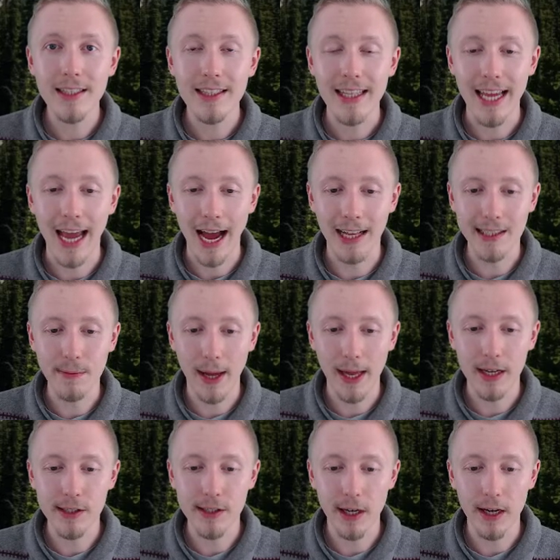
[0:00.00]
the Atom
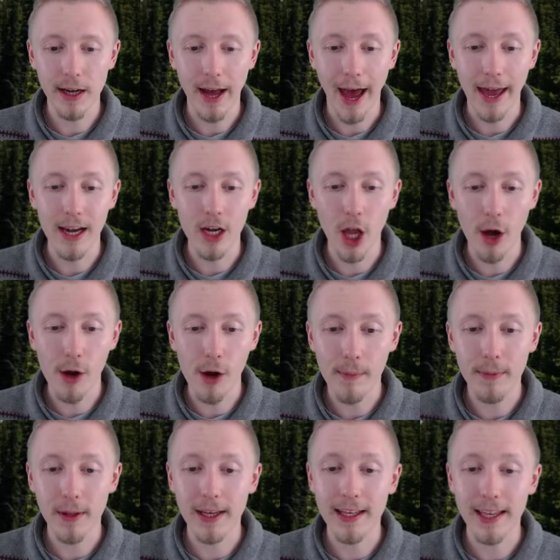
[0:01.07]
editor and load up
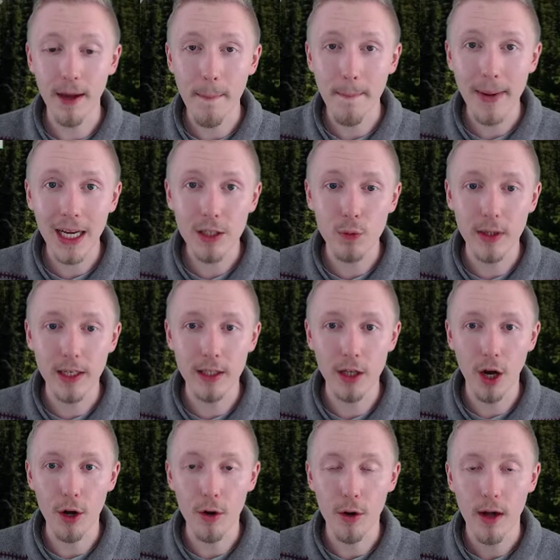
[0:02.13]
the git bash
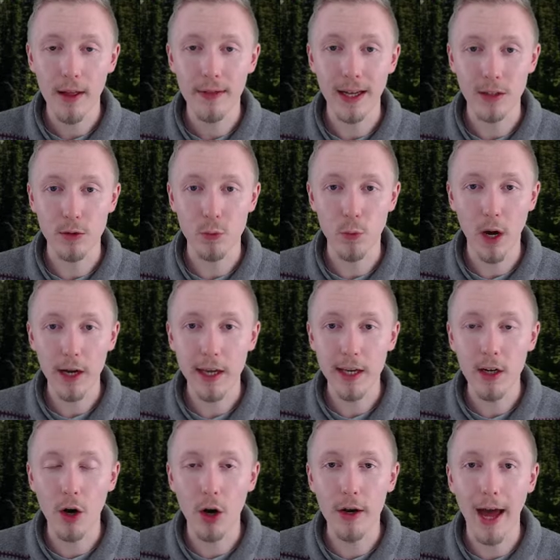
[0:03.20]
window that's working
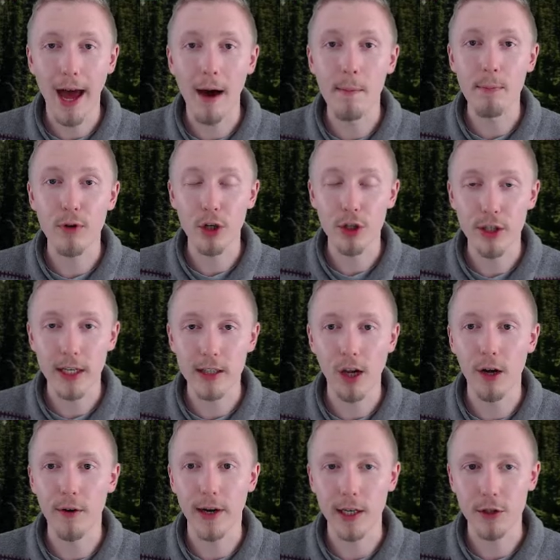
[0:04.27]
on our project
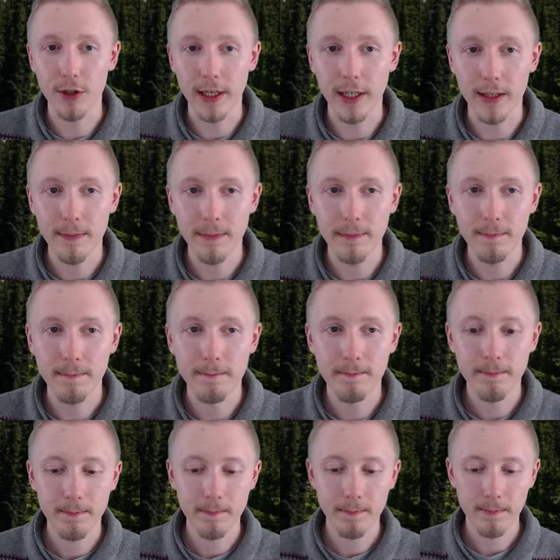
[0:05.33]
directory.
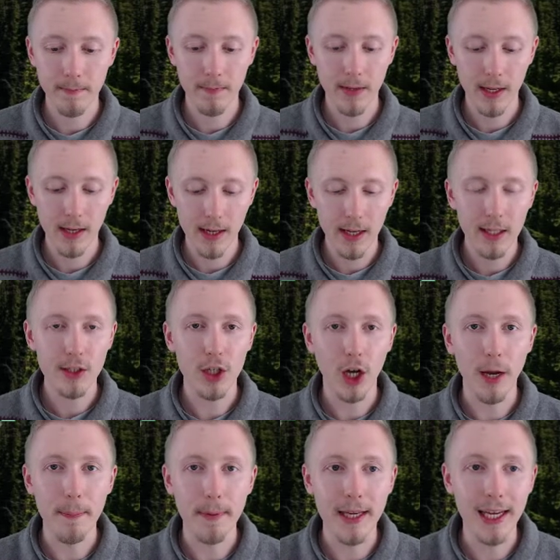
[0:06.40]

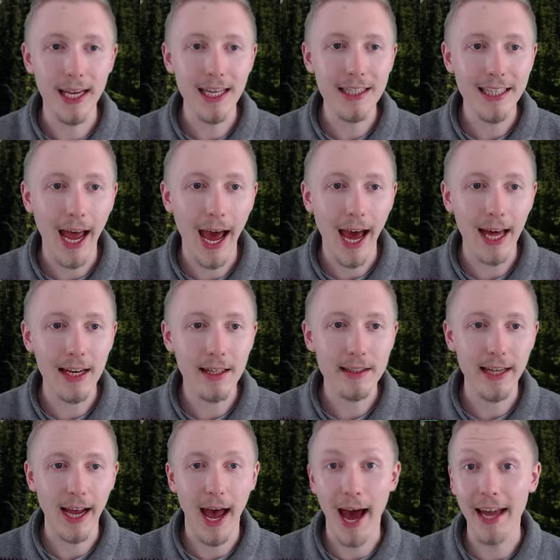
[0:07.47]
Type git add
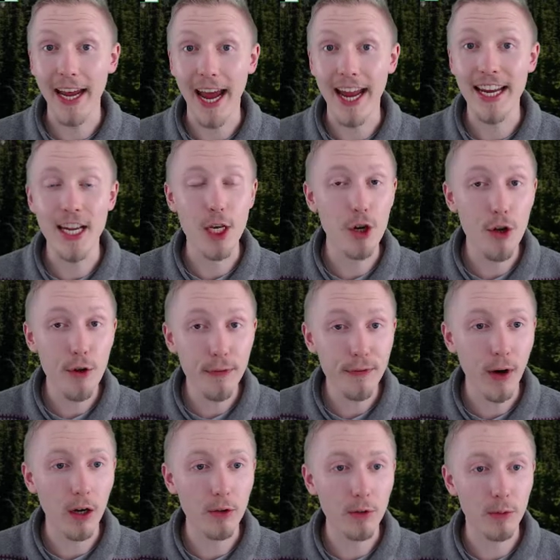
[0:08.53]
to add any new
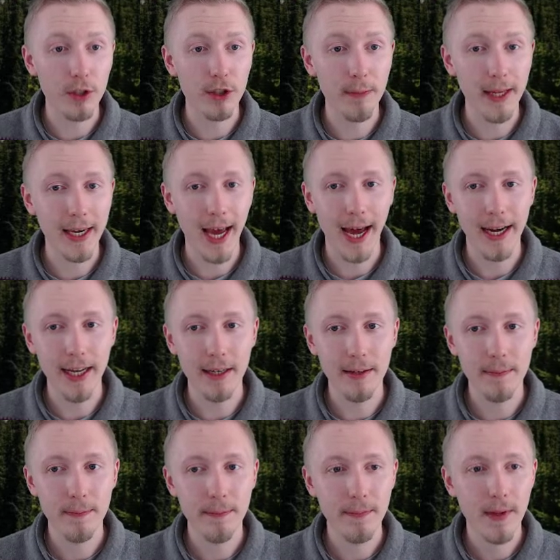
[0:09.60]
files which have been added,
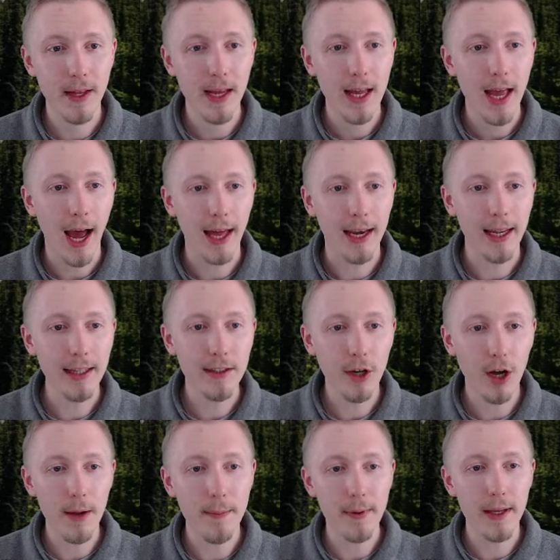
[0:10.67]
and then
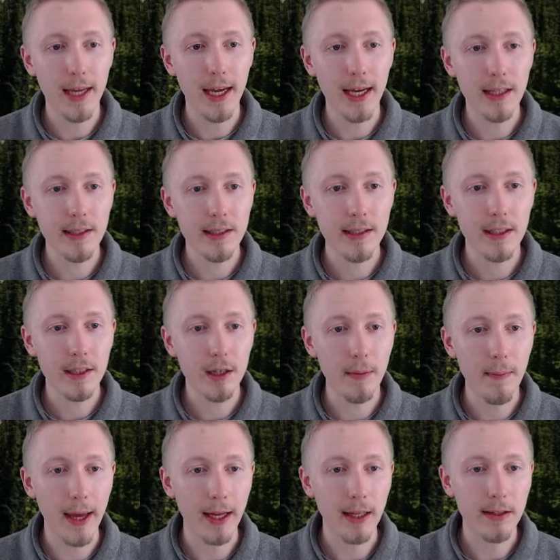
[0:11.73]
type git
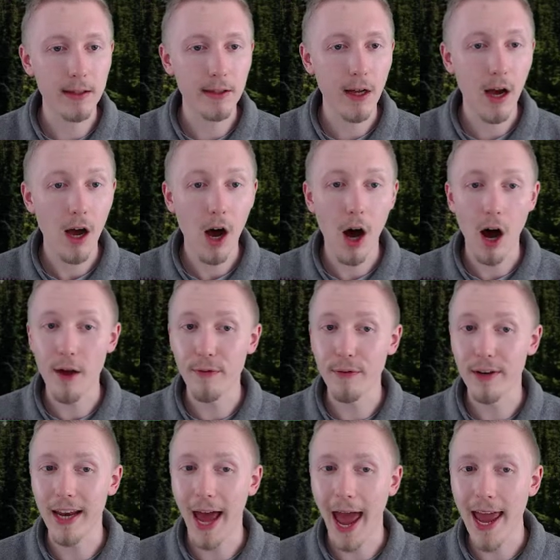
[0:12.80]
commit
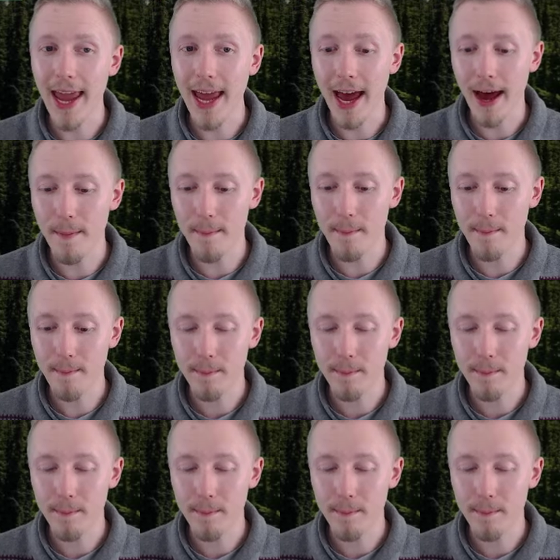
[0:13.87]
hyphen am,